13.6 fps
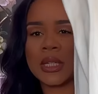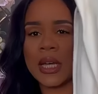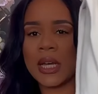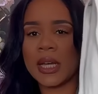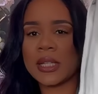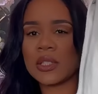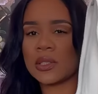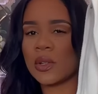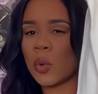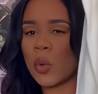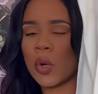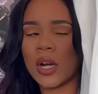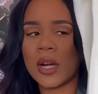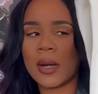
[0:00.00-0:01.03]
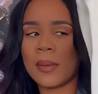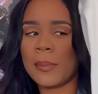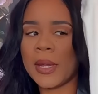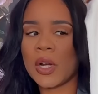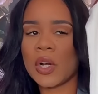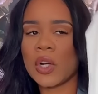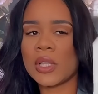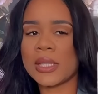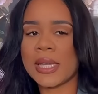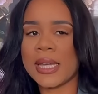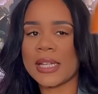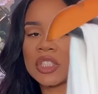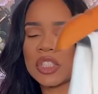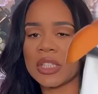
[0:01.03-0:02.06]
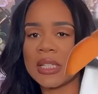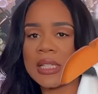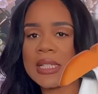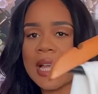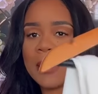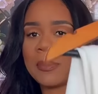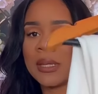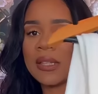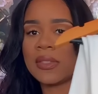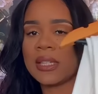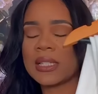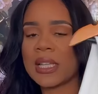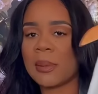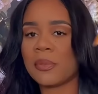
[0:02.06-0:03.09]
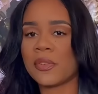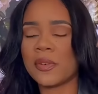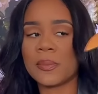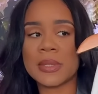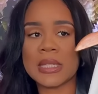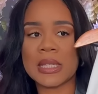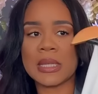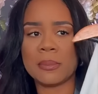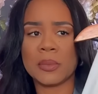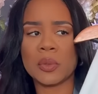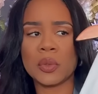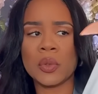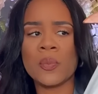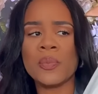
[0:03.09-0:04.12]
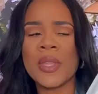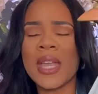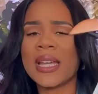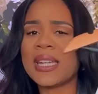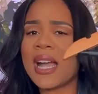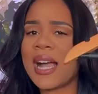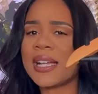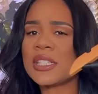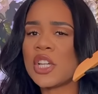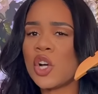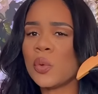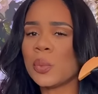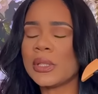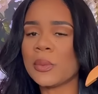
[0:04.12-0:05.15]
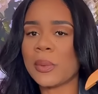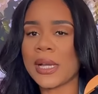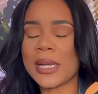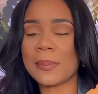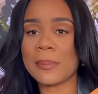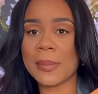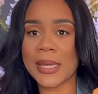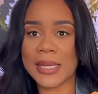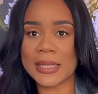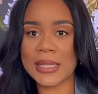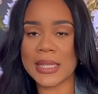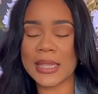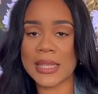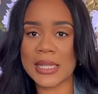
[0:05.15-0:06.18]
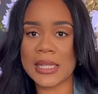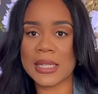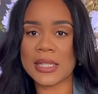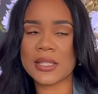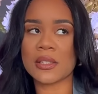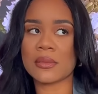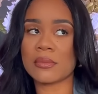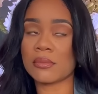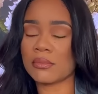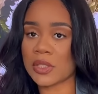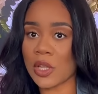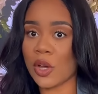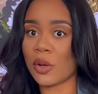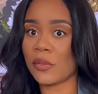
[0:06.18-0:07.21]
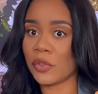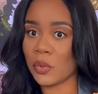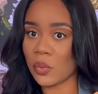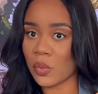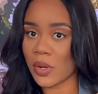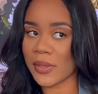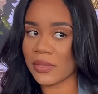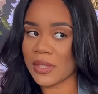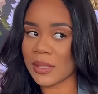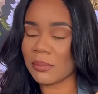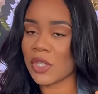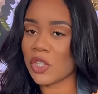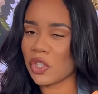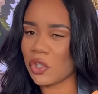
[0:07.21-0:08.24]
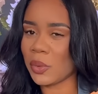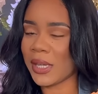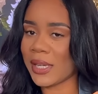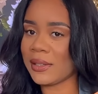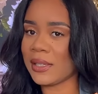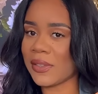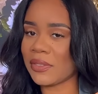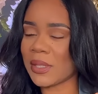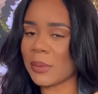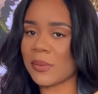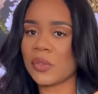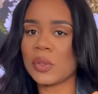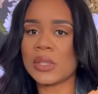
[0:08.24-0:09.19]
cut or barrel leg jeans. I picked these up from Temu. Now I don't really recommend these so if you want them, you can get them if you